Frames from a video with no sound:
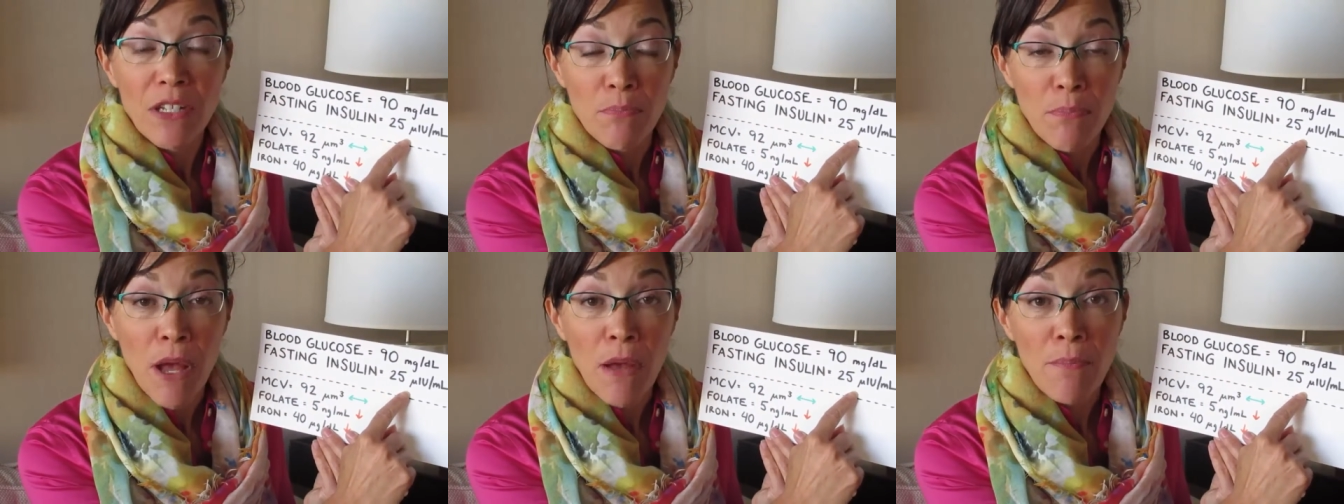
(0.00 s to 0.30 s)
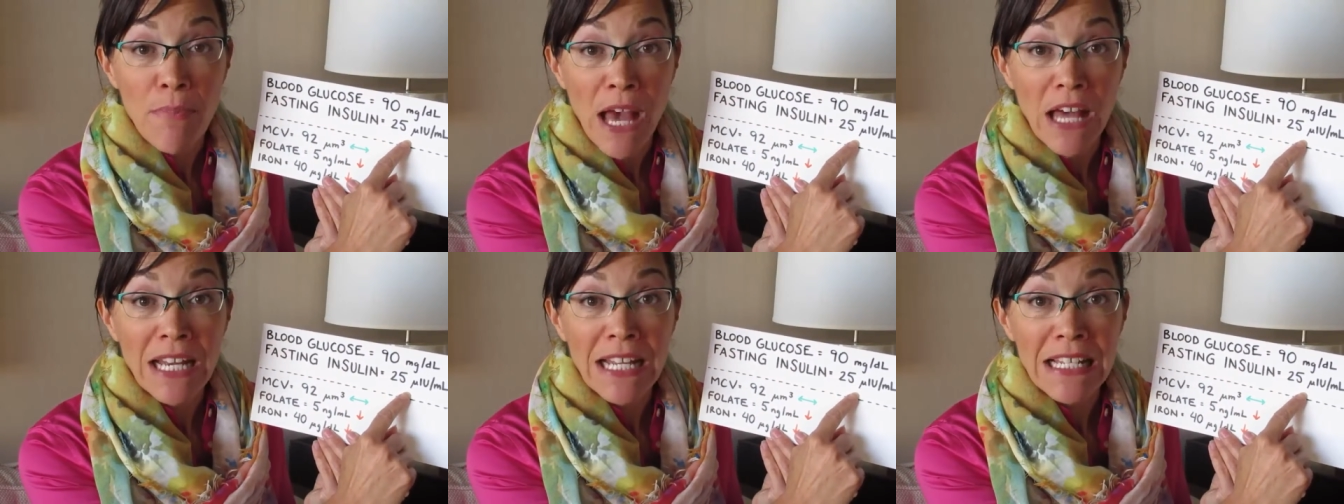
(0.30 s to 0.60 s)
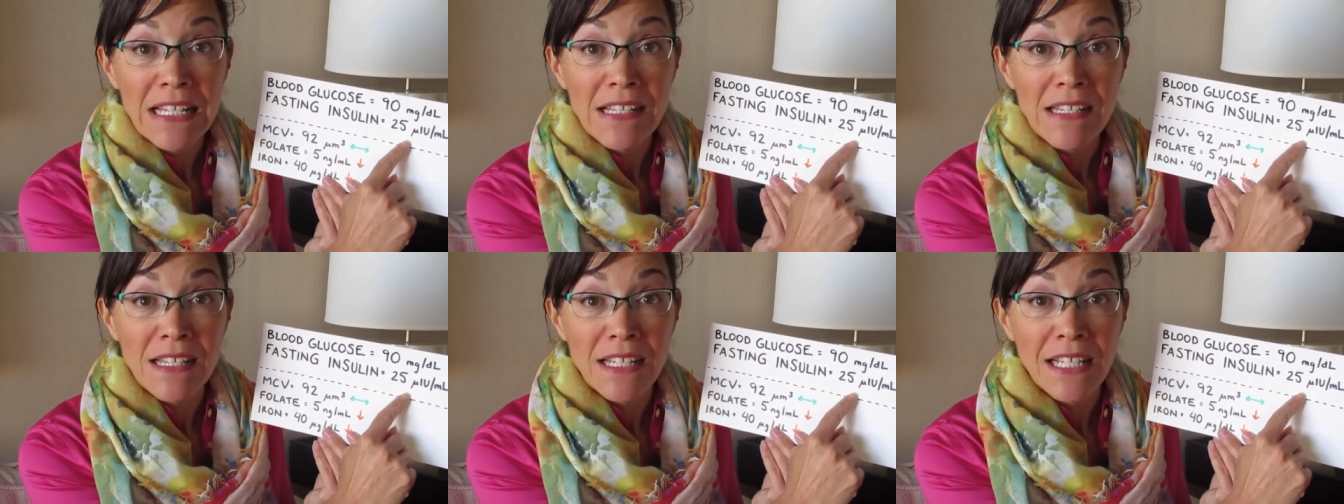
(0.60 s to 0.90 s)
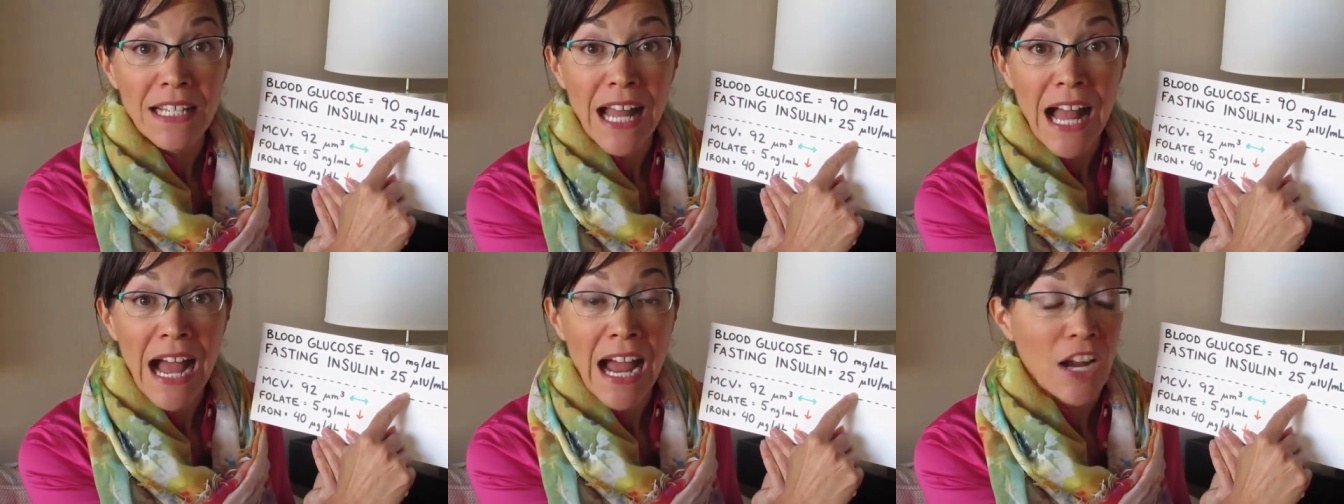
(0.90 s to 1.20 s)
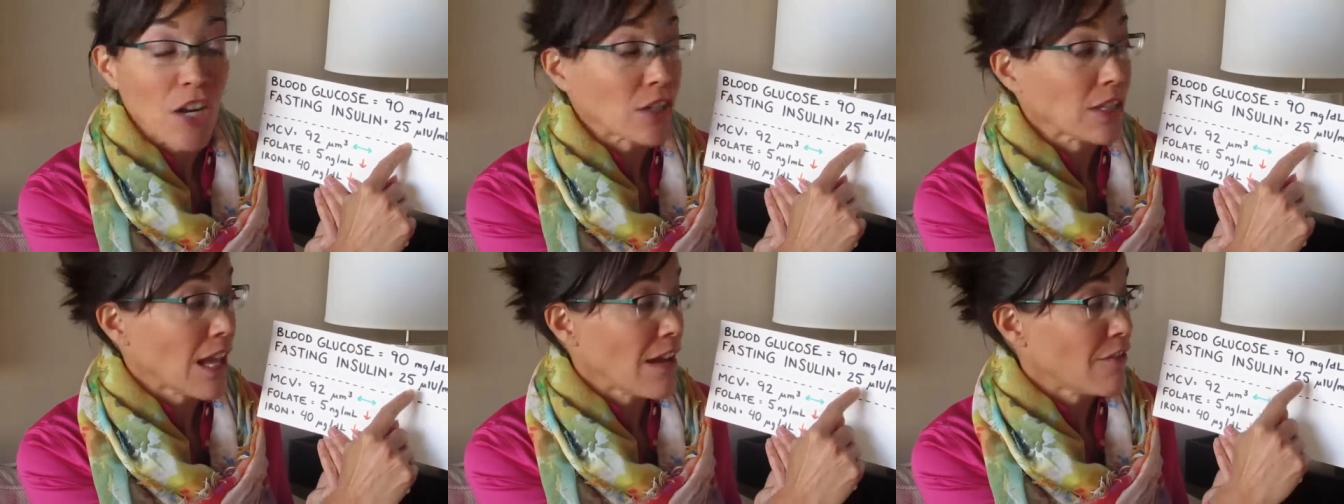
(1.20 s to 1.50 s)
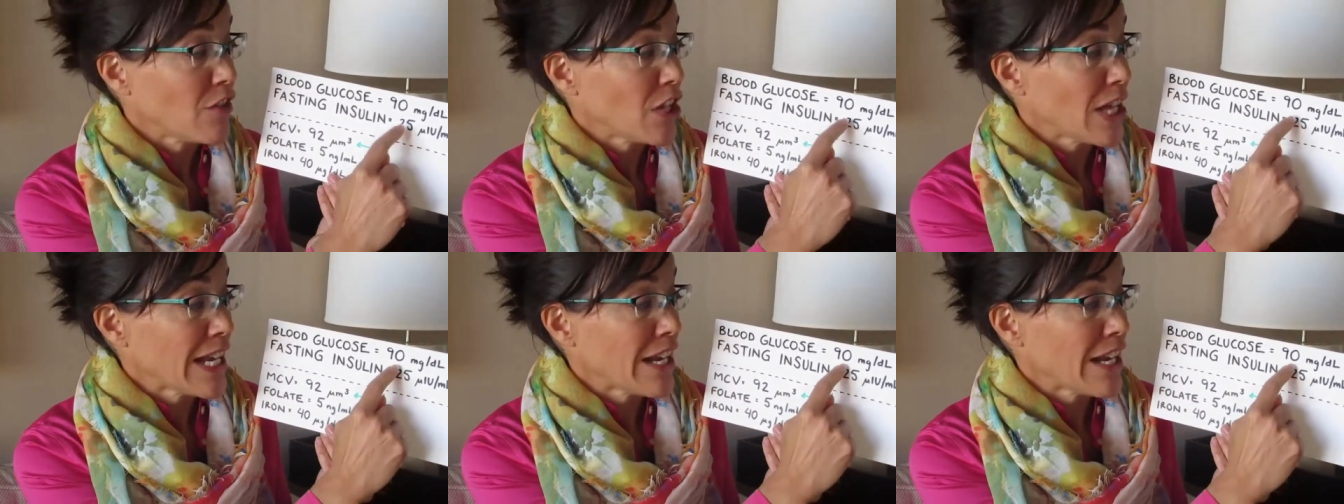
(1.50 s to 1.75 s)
to pump out insulin at a higher level,